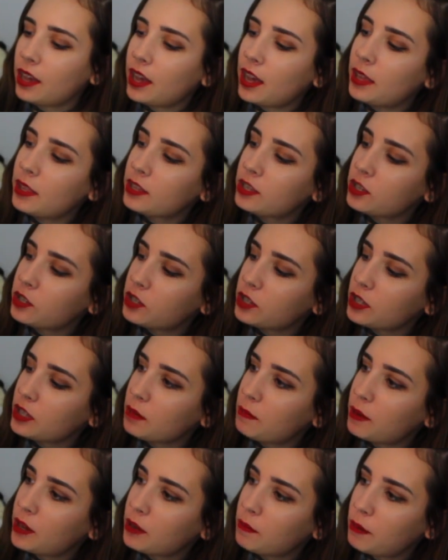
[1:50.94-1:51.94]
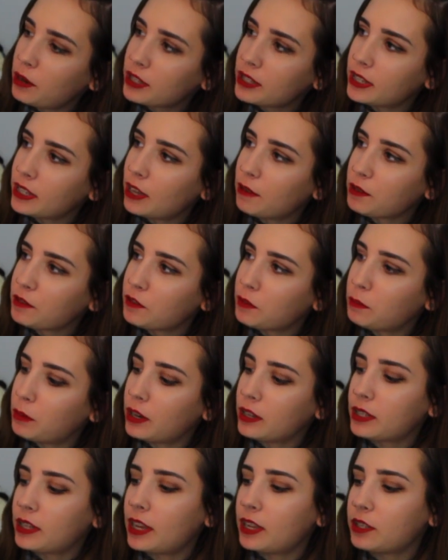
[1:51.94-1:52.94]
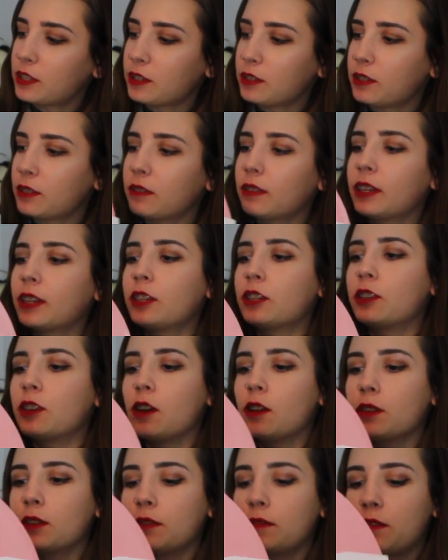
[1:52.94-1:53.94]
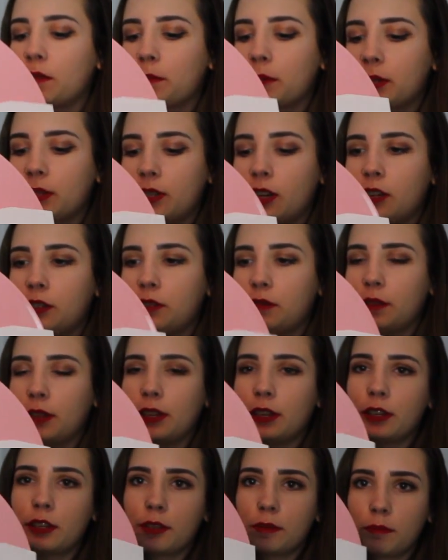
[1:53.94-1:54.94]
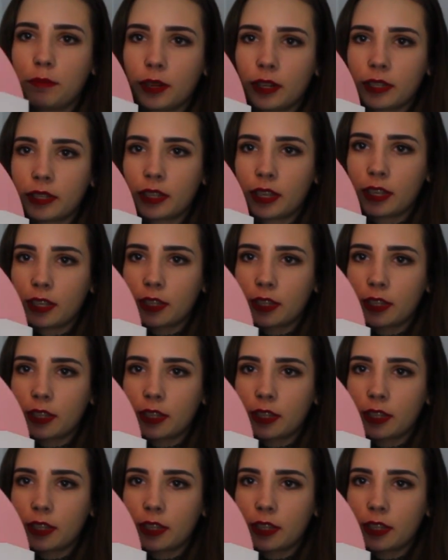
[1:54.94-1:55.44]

And this is just the pink pressing that was for breast cancer, so like a dollar from this got donated to breast